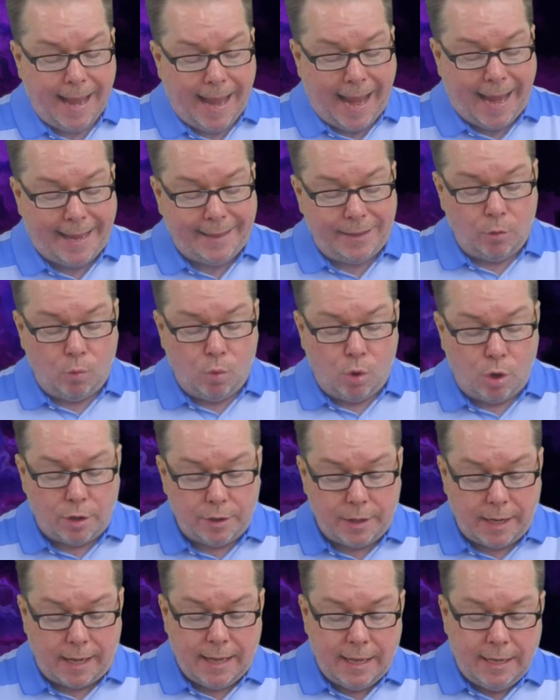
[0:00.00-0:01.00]
and the
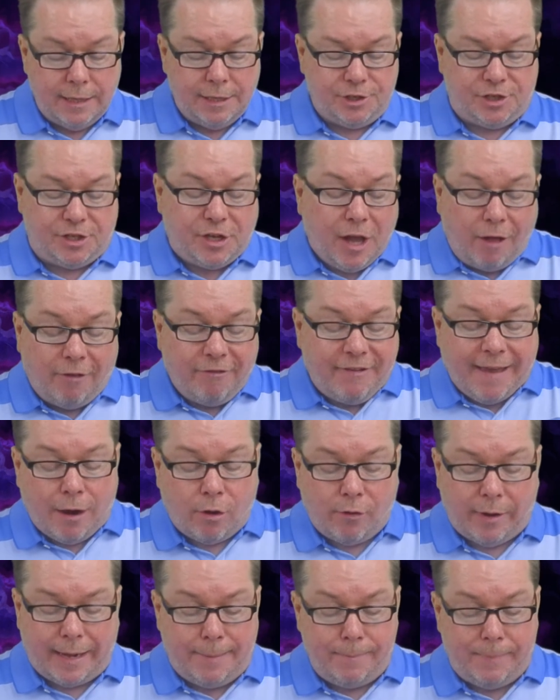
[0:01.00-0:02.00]
word
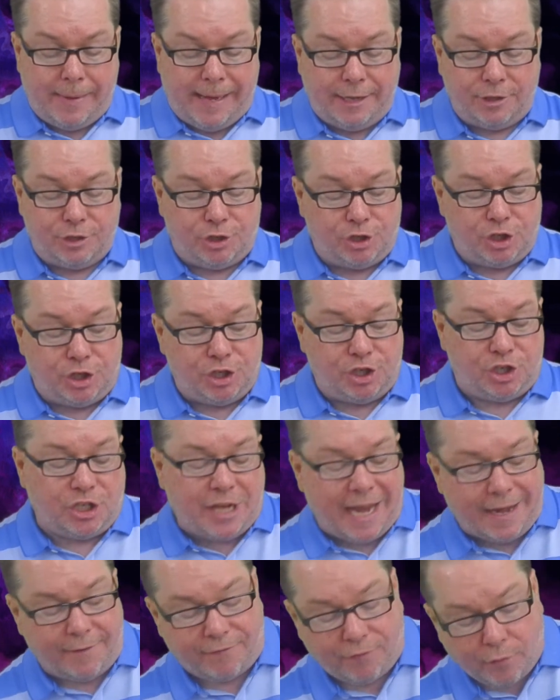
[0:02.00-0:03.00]
salvare means to
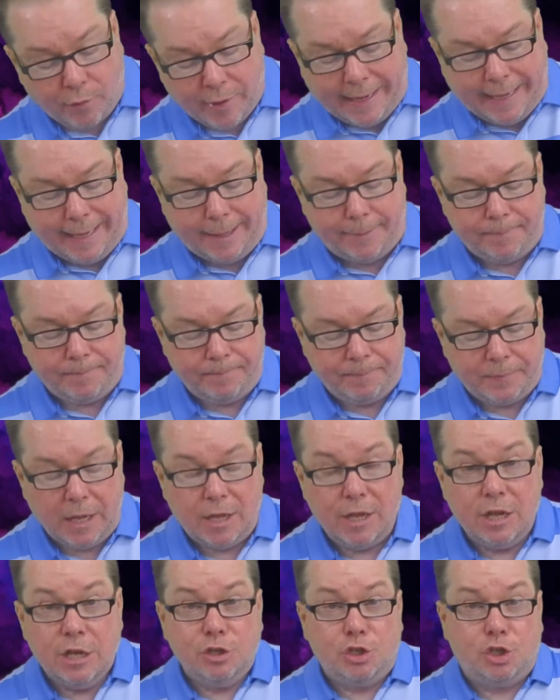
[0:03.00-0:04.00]
set free.
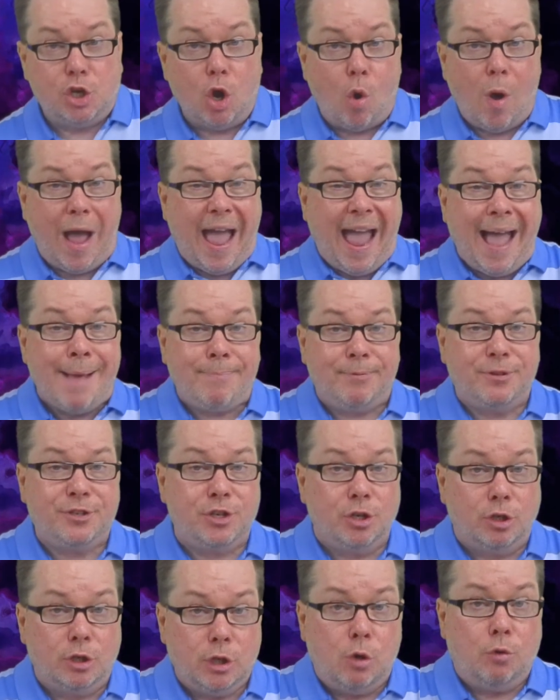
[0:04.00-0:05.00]
So
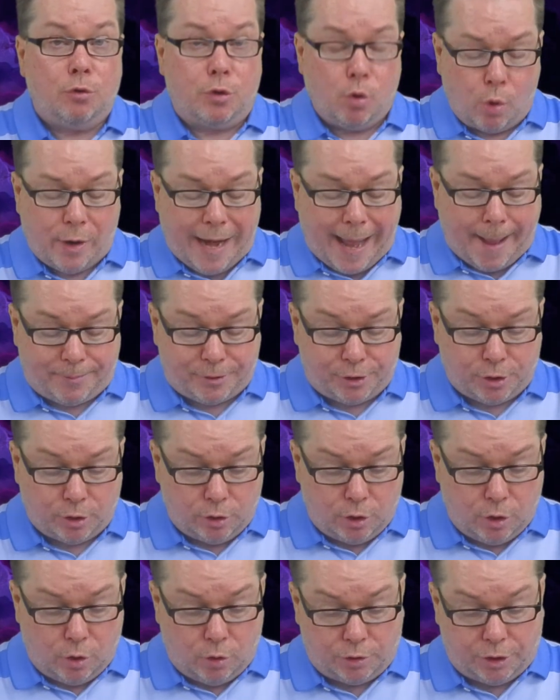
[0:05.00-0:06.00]
absolute, the word
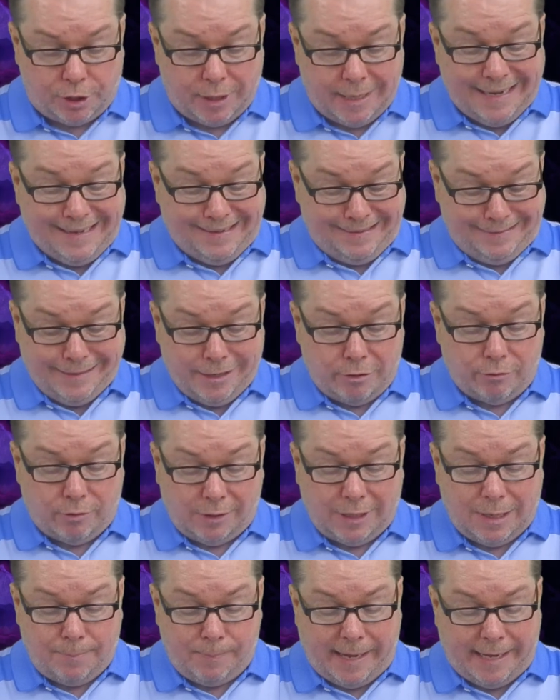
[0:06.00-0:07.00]
absolute
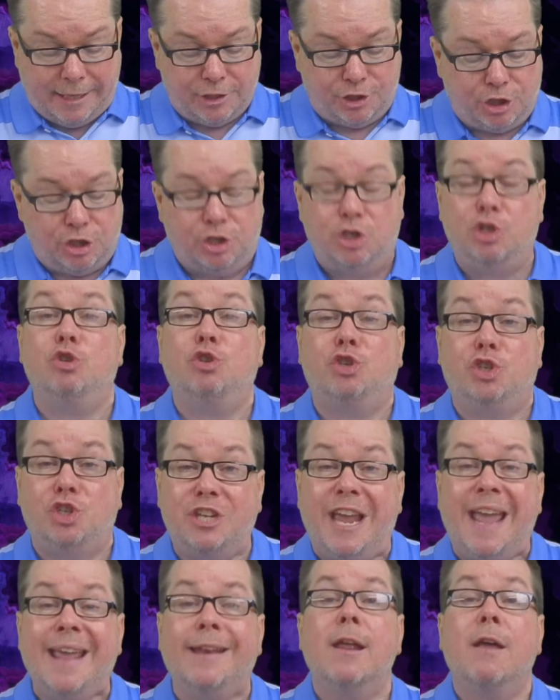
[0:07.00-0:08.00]
literally means to
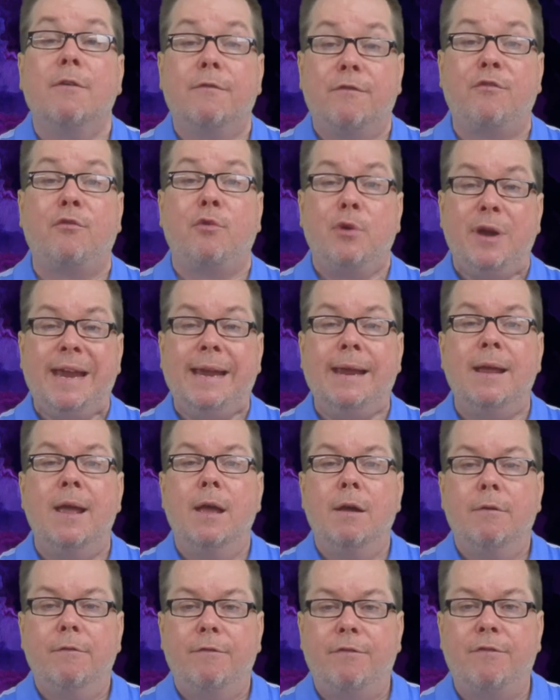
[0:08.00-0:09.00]
set free
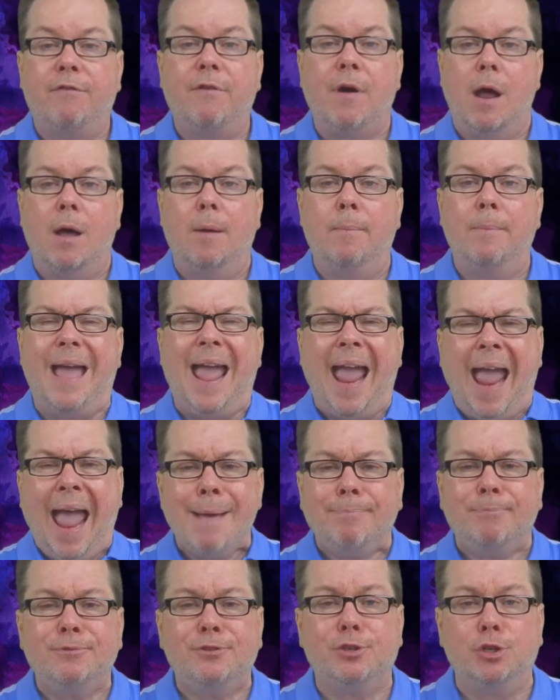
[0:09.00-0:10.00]
from.
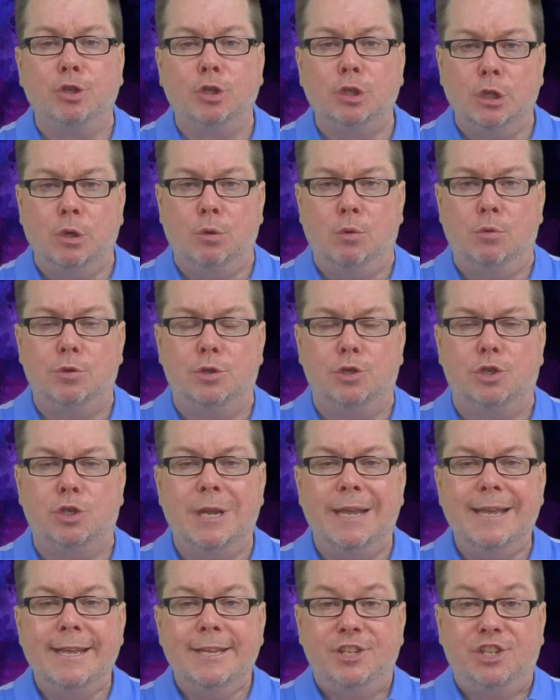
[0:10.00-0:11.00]
Absolutes
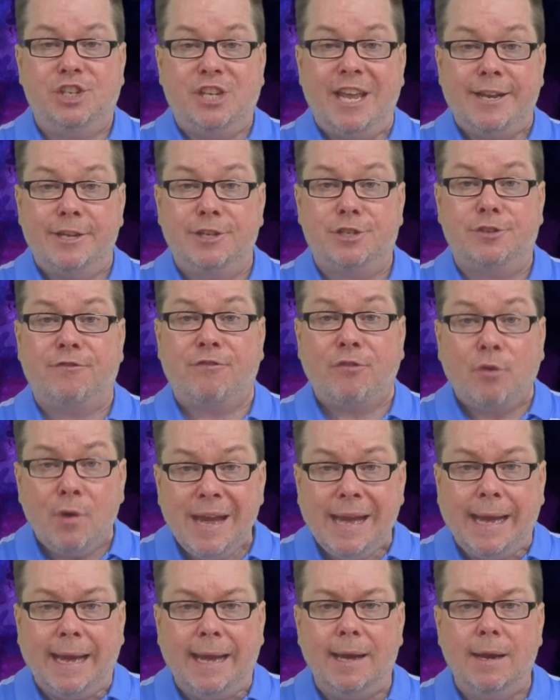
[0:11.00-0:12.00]
set us
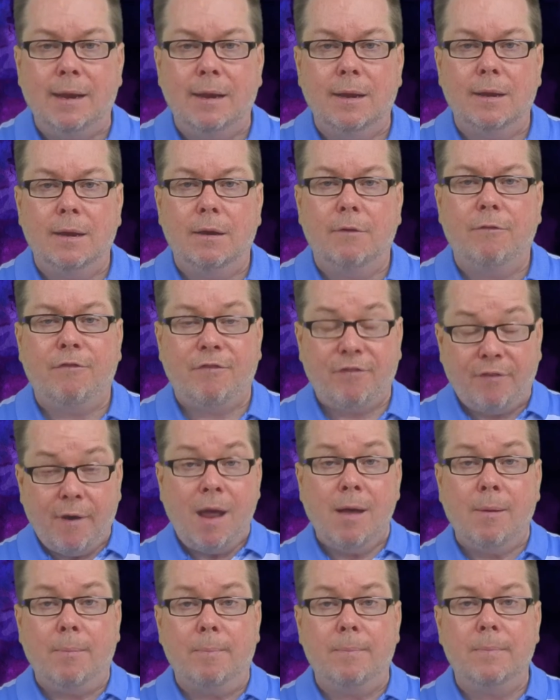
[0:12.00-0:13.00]
free
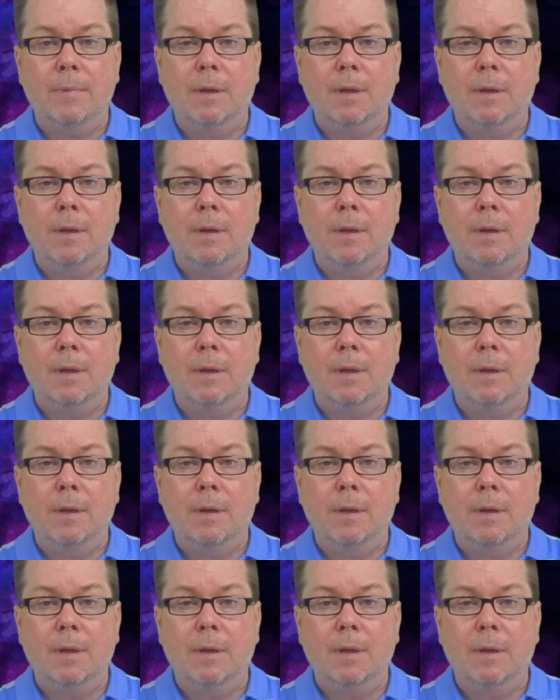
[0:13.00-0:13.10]
from.